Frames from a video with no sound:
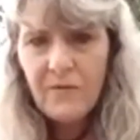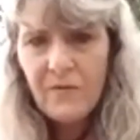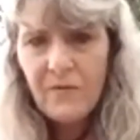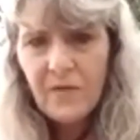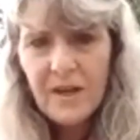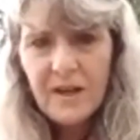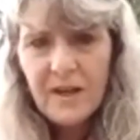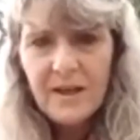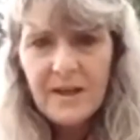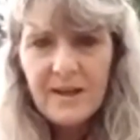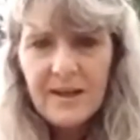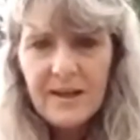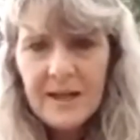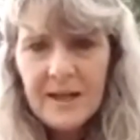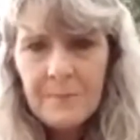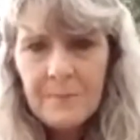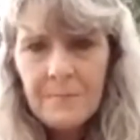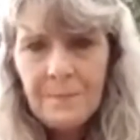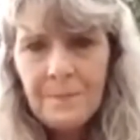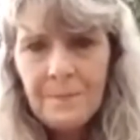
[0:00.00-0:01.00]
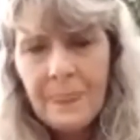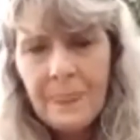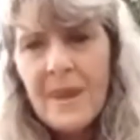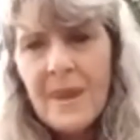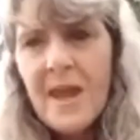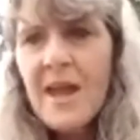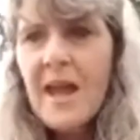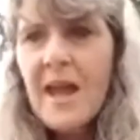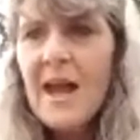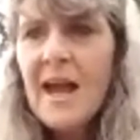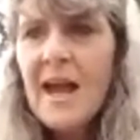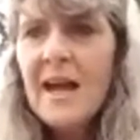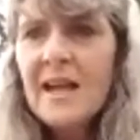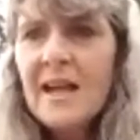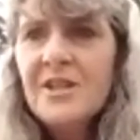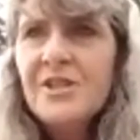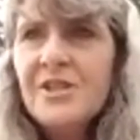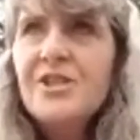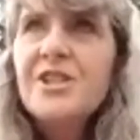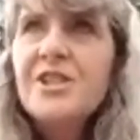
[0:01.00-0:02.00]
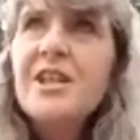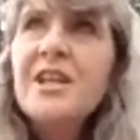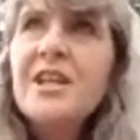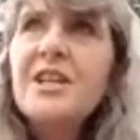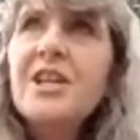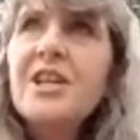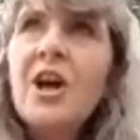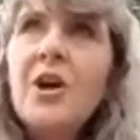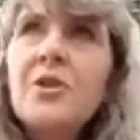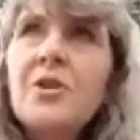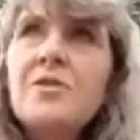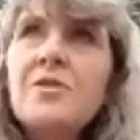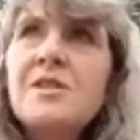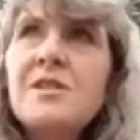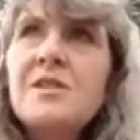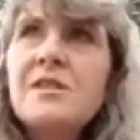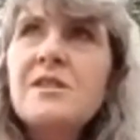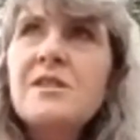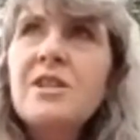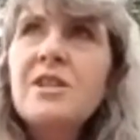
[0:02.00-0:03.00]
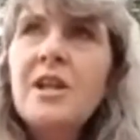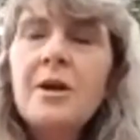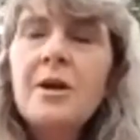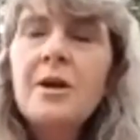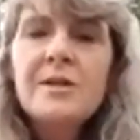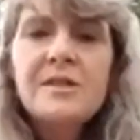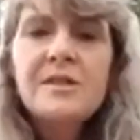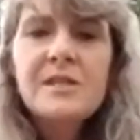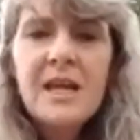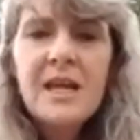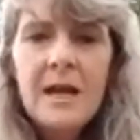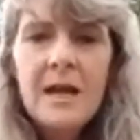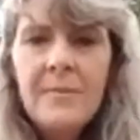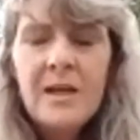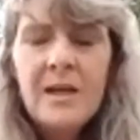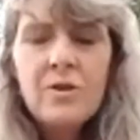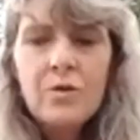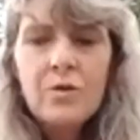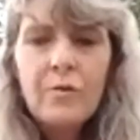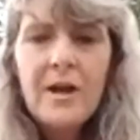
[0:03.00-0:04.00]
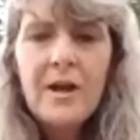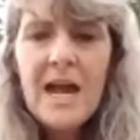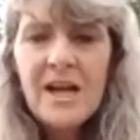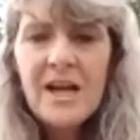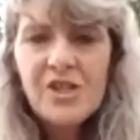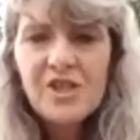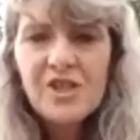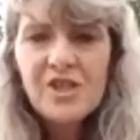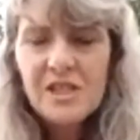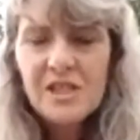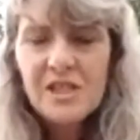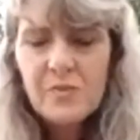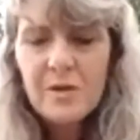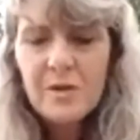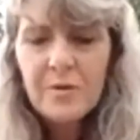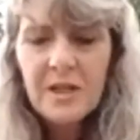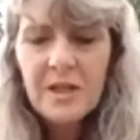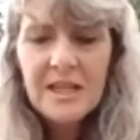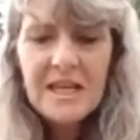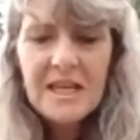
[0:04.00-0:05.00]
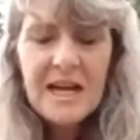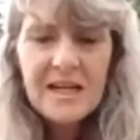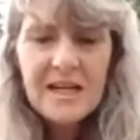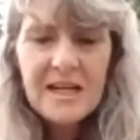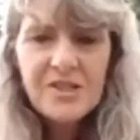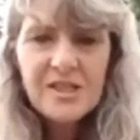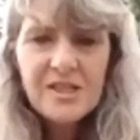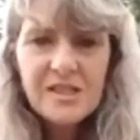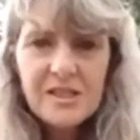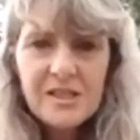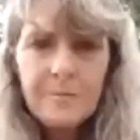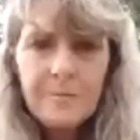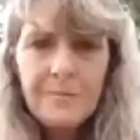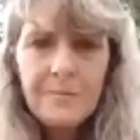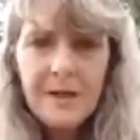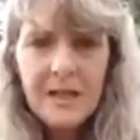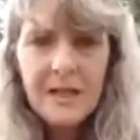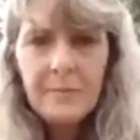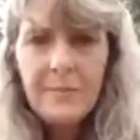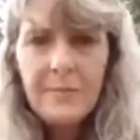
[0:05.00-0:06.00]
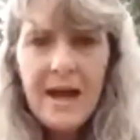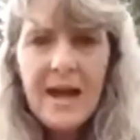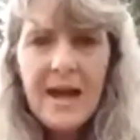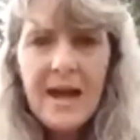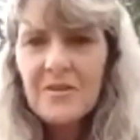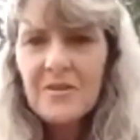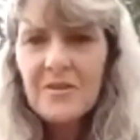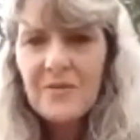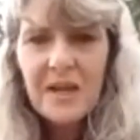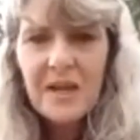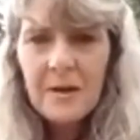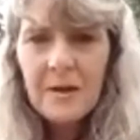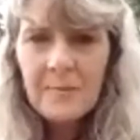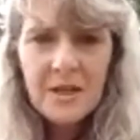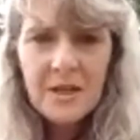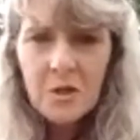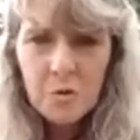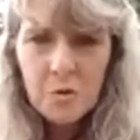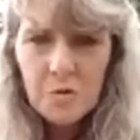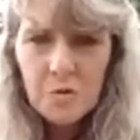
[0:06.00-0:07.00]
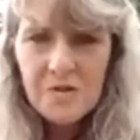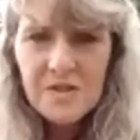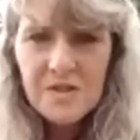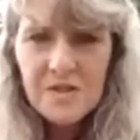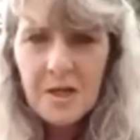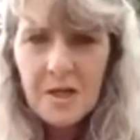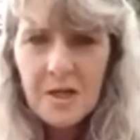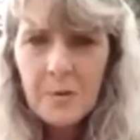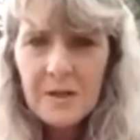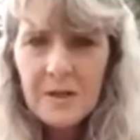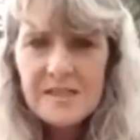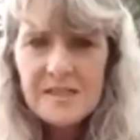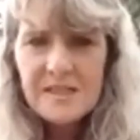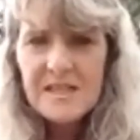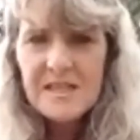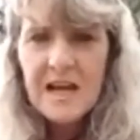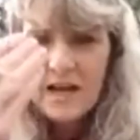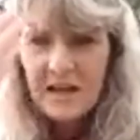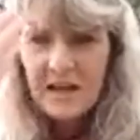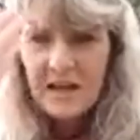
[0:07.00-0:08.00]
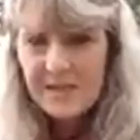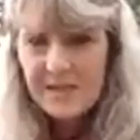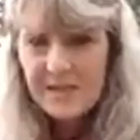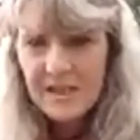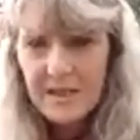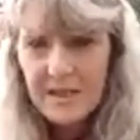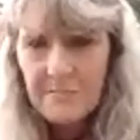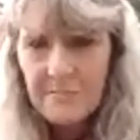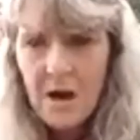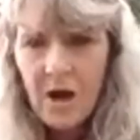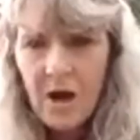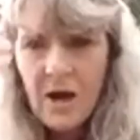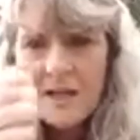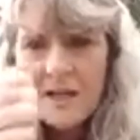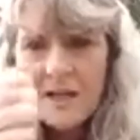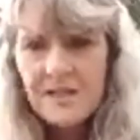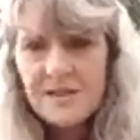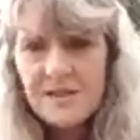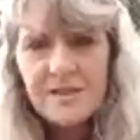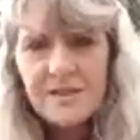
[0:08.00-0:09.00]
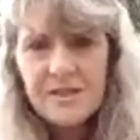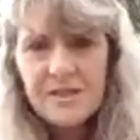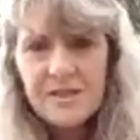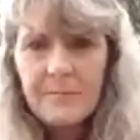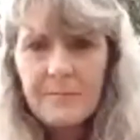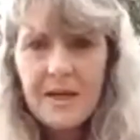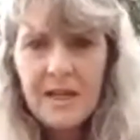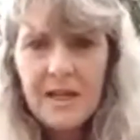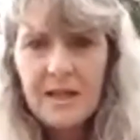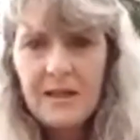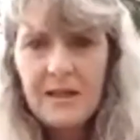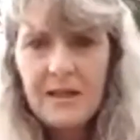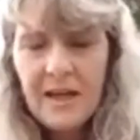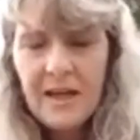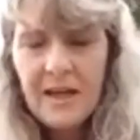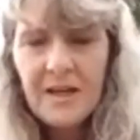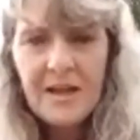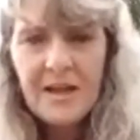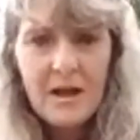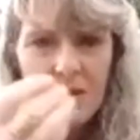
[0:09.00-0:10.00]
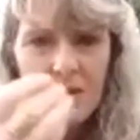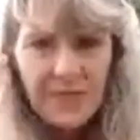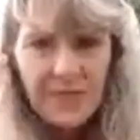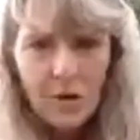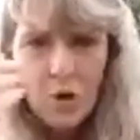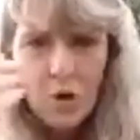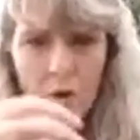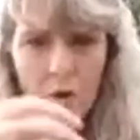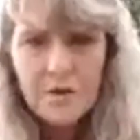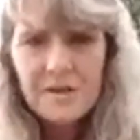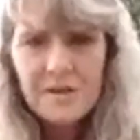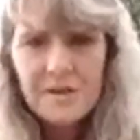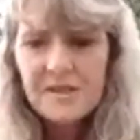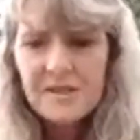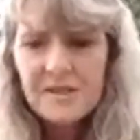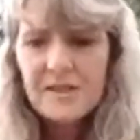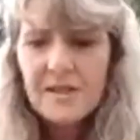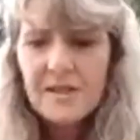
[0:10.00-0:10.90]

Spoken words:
Um, and it goes, it's chemical reactions. We really are just a big bag of chemicals. So it starts in the mind, to me, and our thoughts.